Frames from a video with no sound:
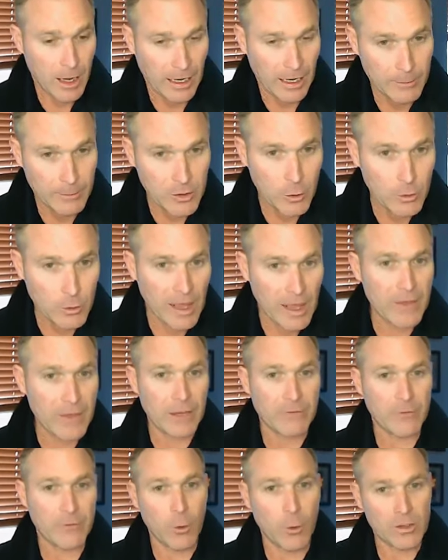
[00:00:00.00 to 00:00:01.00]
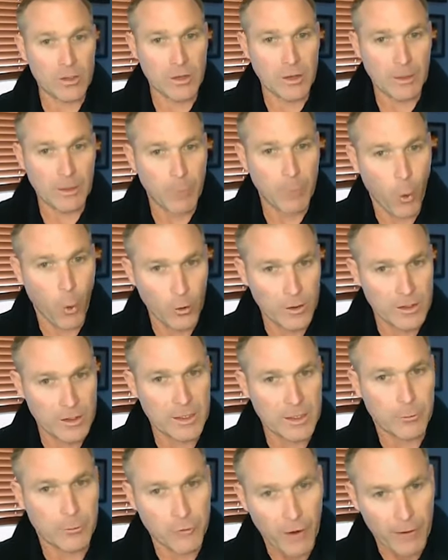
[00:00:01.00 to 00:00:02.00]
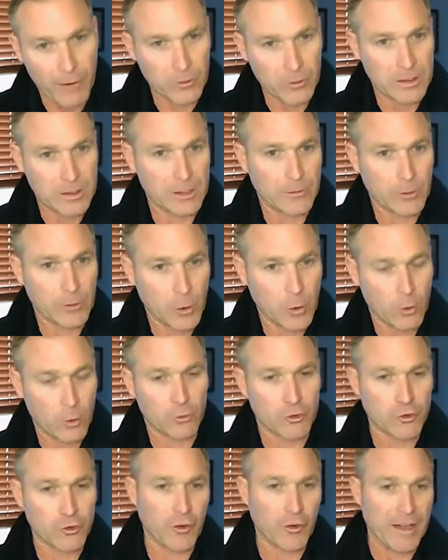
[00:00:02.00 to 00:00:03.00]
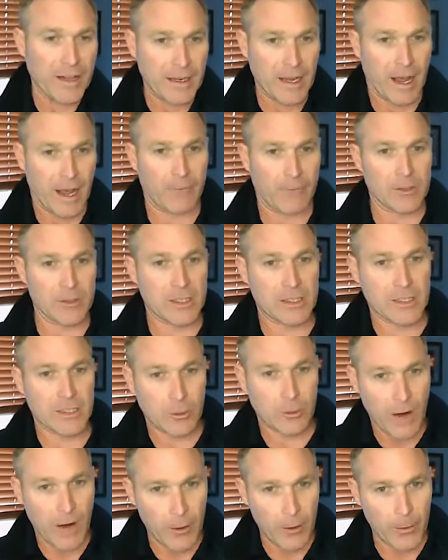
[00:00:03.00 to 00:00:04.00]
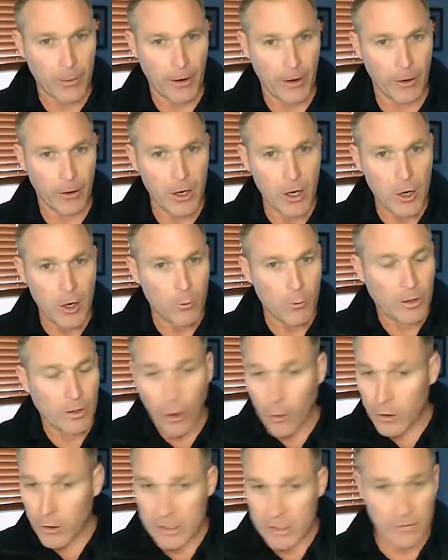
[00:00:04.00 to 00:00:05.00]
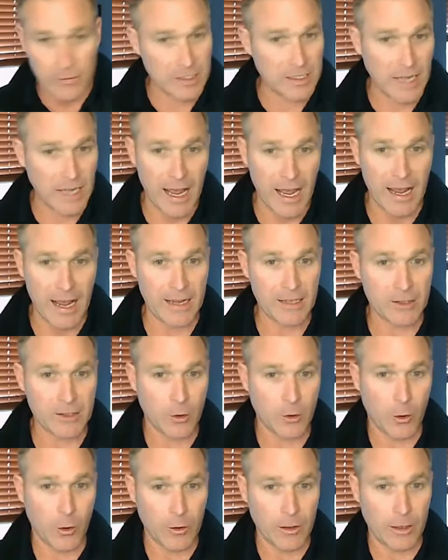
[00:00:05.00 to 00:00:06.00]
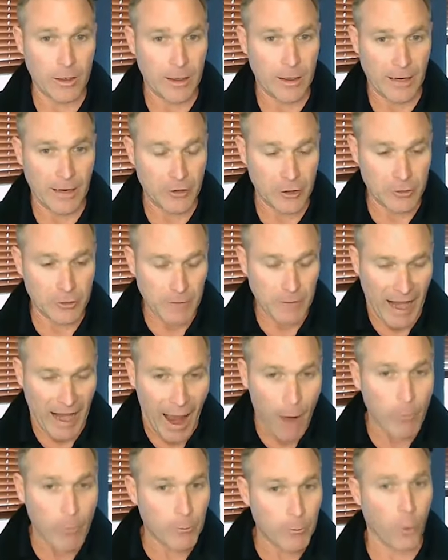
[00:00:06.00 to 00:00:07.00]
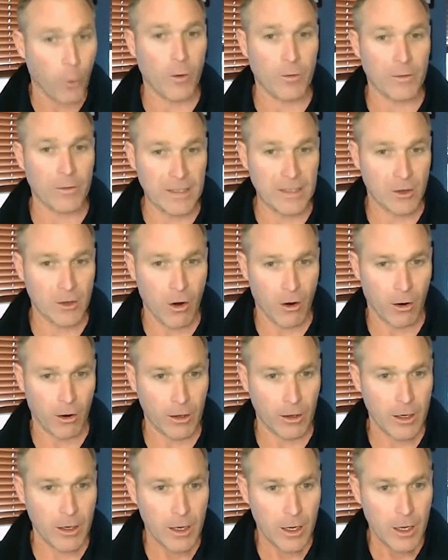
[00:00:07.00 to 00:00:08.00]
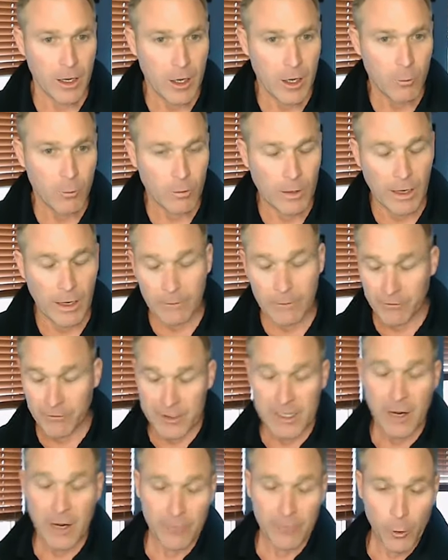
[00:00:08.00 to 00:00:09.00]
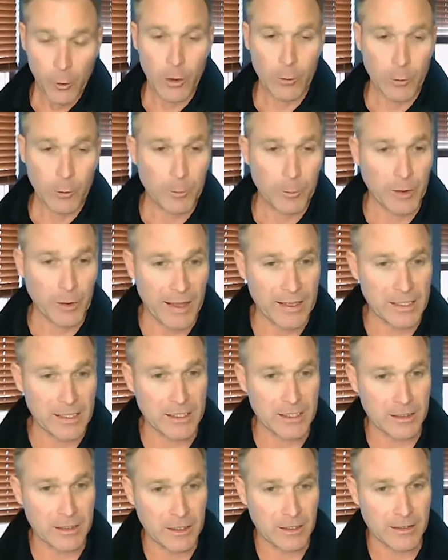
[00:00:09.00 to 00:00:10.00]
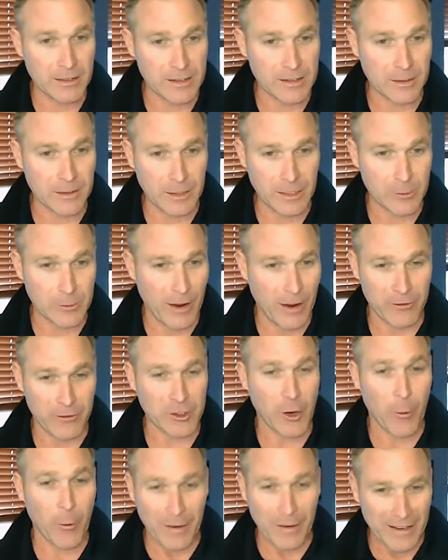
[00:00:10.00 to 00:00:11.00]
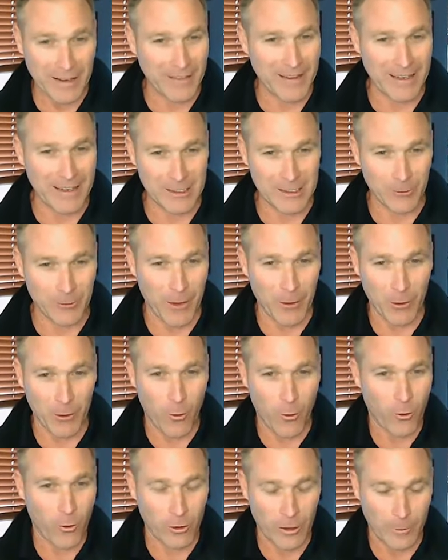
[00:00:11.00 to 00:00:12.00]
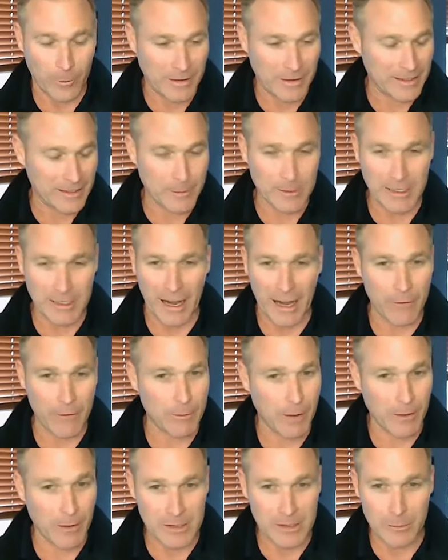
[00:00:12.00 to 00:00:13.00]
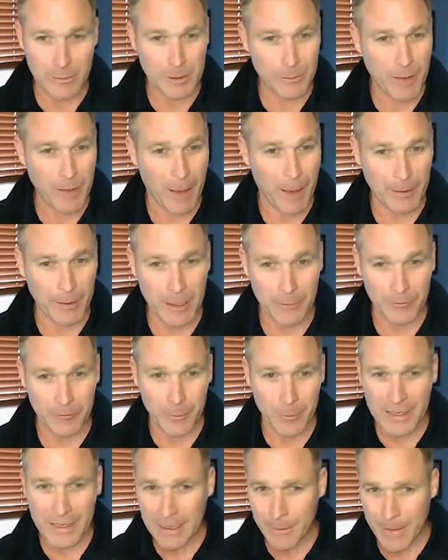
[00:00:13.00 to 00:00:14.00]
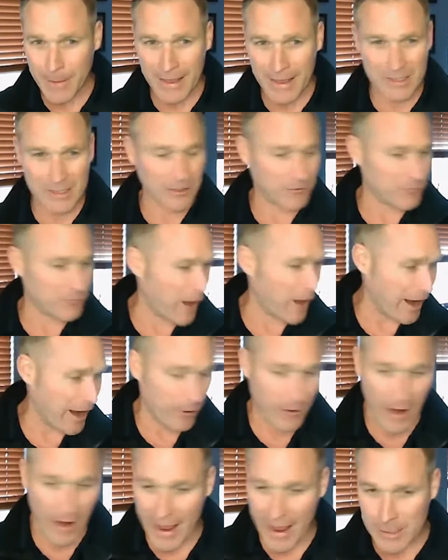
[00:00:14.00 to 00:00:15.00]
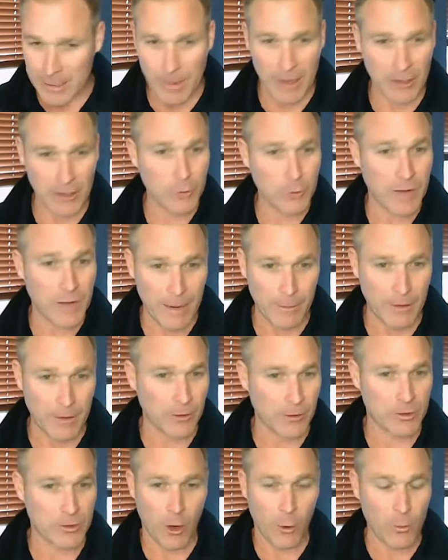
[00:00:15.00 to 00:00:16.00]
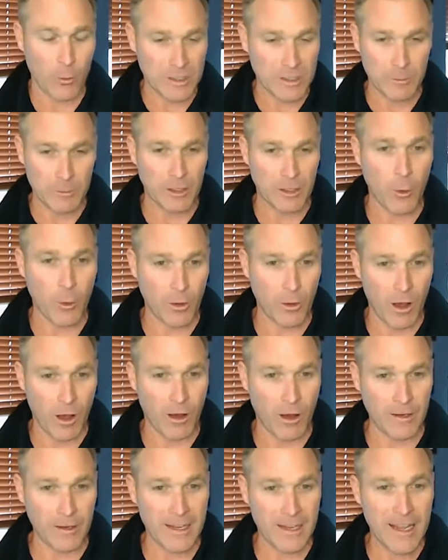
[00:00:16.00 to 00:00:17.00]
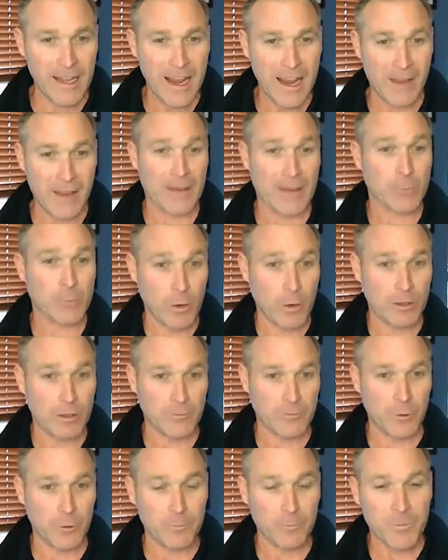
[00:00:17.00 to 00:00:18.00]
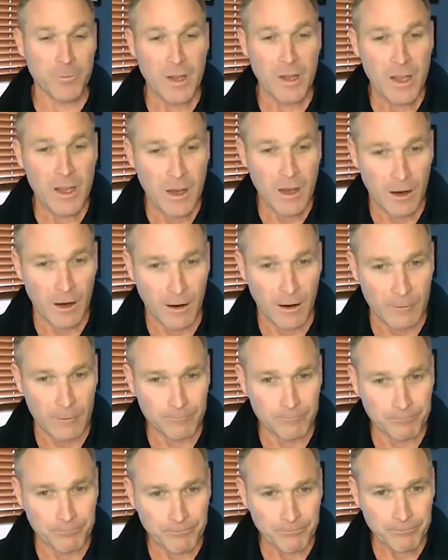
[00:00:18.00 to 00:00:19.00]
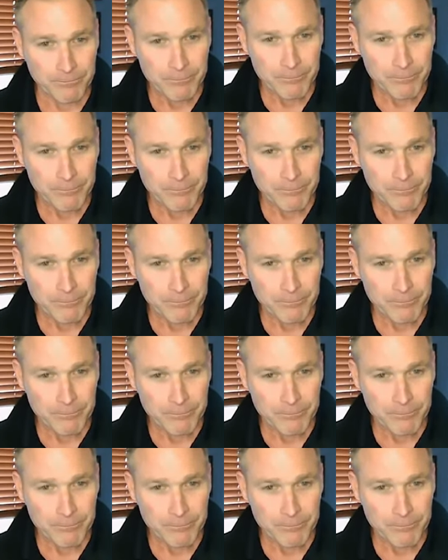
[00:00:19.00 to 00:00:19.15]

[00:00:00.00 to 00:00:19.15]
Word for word: And I'm so glad that he focused on the importance and prevalence of the local training conferences that are out there, regardless of the size or uh, just how important these are. In South Florida, we're blessed uh, because we have so many of these around the corner. I mean, it seems like every month something's popping up from EMS to fire, hazmat, you name it. There's always something going on, and that's wonderful. Um,